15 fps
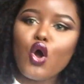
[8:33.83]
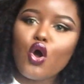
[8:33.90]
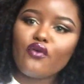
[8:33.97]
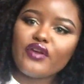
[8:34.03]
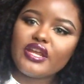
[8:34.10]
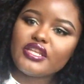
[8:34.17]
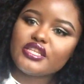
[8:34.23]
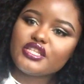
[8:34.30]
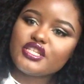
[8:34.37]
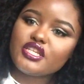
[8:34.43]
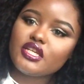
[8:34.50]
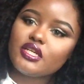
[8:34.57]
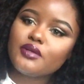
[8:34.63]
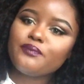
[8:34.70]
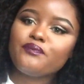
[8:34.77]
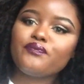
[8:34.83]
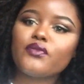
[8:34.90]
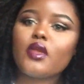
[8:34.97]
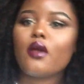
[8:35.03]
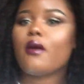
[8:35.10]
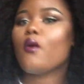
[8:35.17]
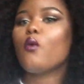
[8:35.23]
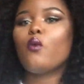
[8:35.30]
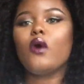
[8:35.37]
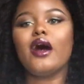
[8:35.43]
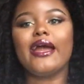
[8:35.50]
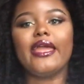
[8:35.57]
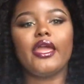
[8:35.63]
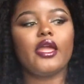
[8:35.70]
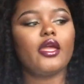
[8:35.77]
Orange.
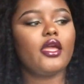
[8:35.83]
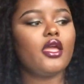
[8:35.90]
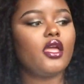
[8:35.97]
White.